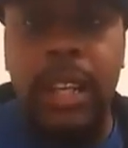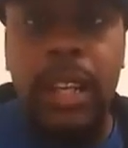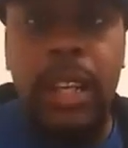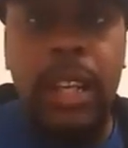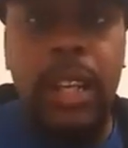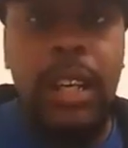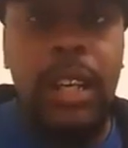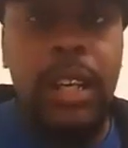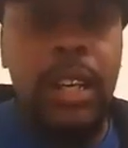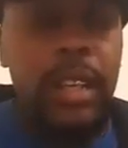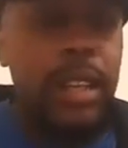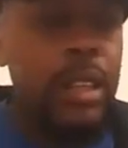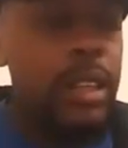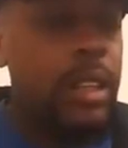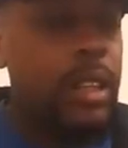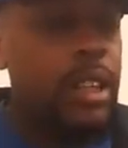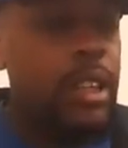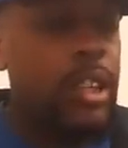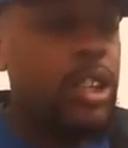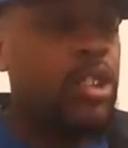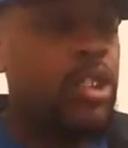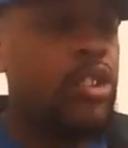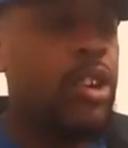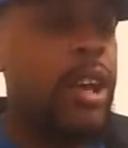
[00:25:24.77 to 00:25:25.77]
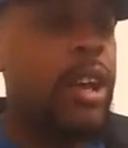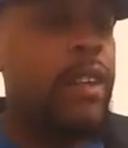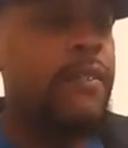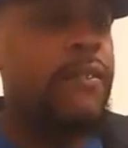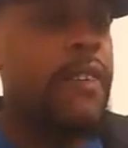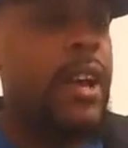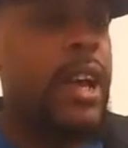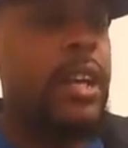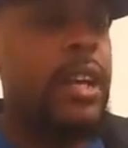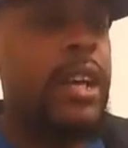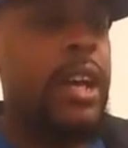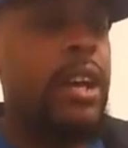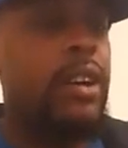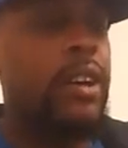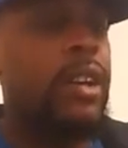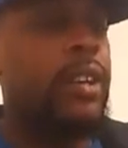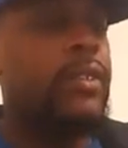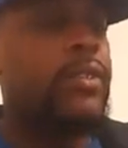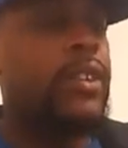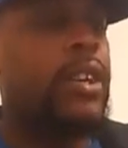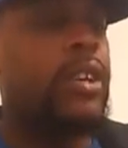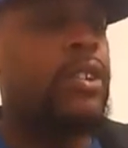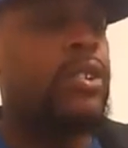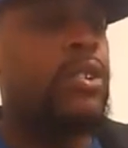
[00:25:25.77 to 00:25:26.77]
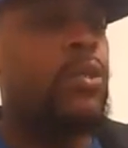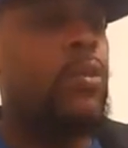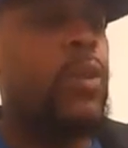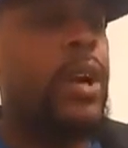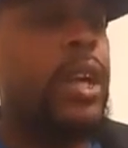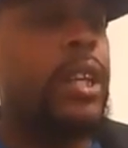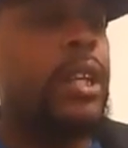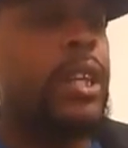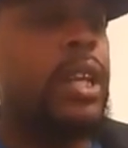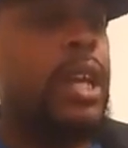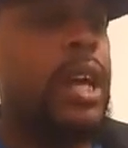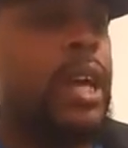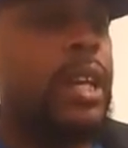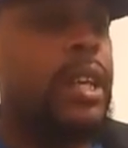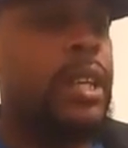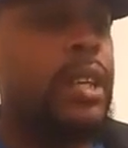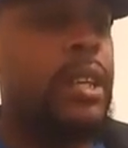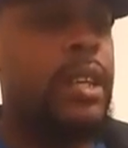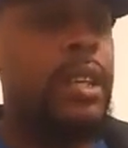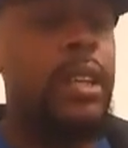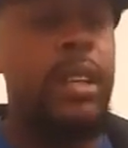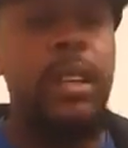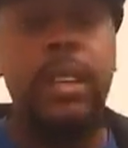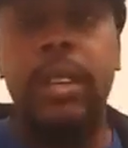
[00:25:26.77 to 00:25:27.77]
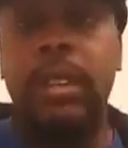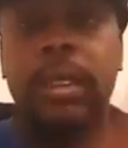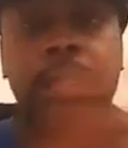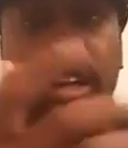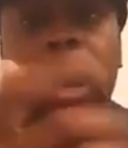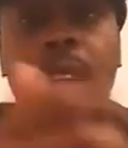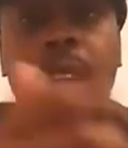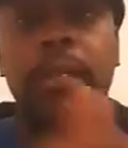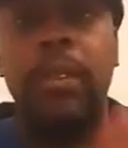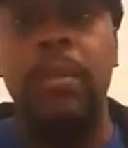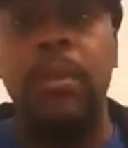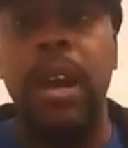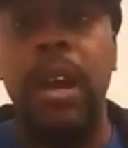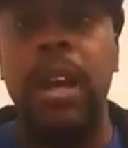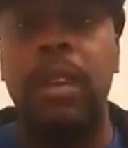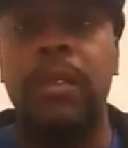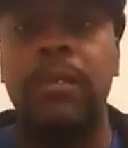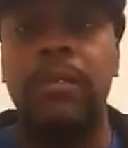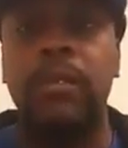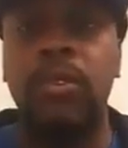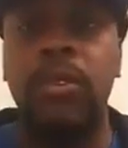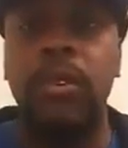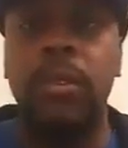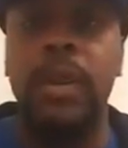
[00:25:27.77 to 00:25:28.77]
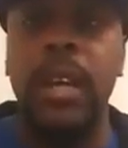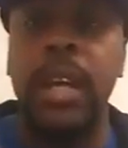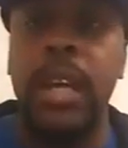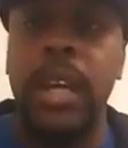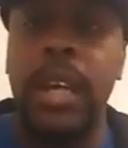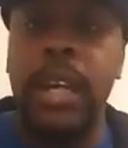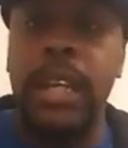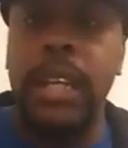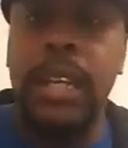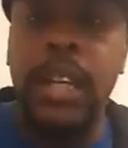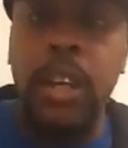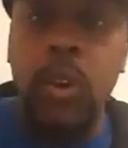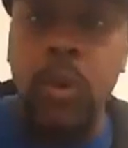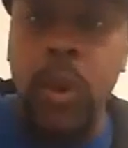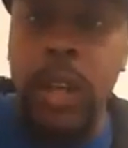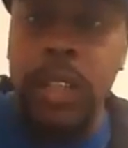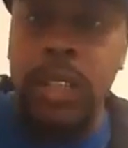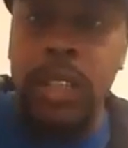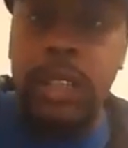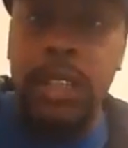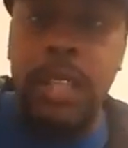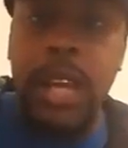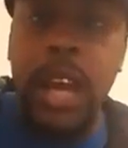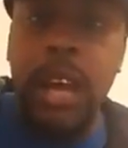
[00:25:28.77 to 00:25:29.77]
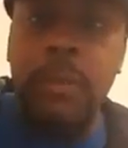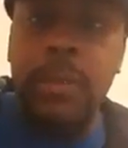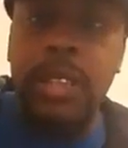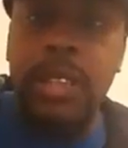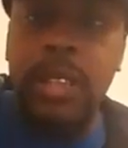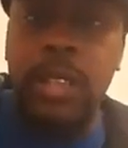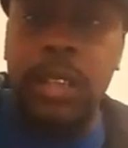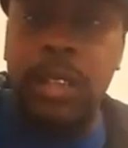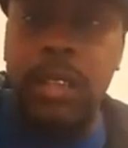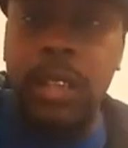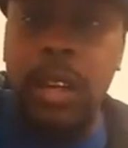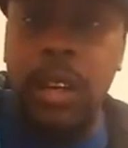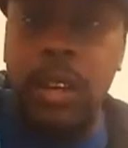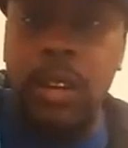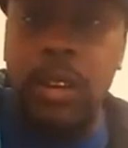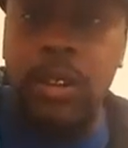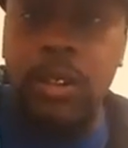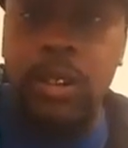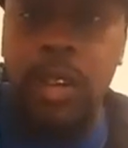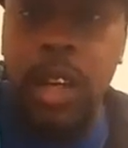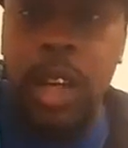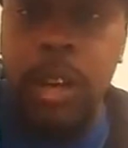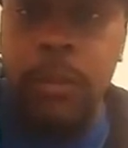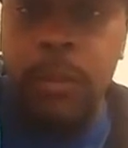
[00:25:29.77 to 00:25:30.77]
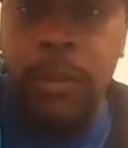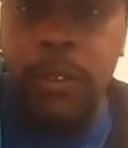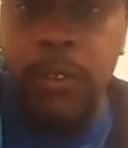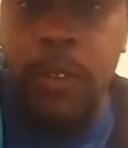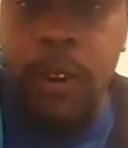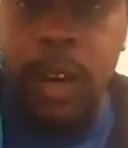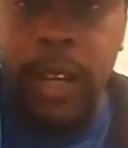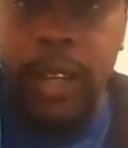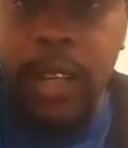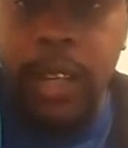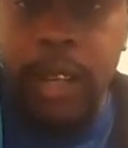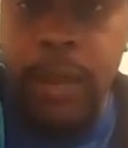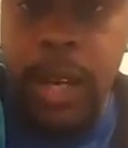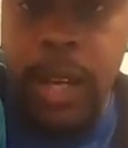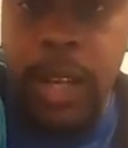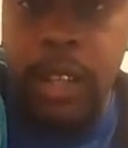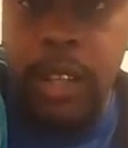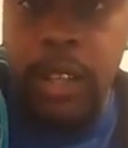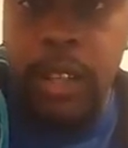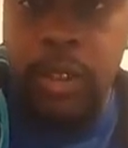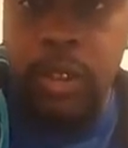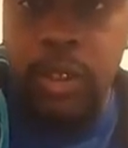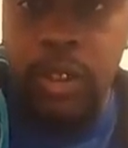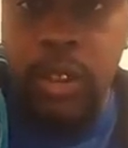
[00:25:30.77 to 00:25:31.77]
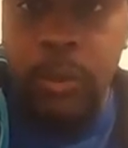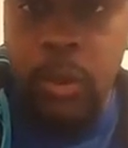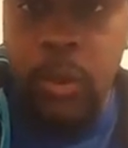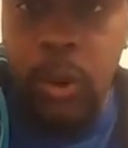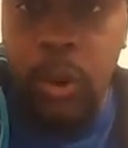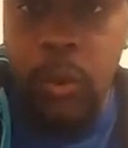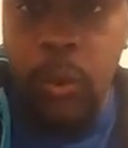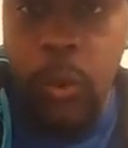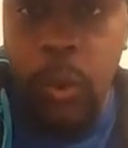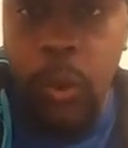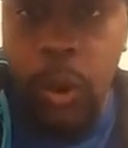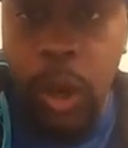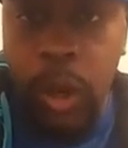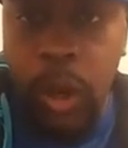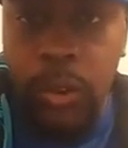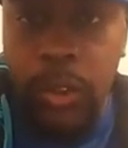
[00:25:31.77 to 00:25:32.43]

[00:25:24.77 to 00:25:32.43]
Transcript: uh, try to find out if there's a way that I can uh, solve the problem for them. Any questions, comments, concerns? Before I get up out of here and do some more woke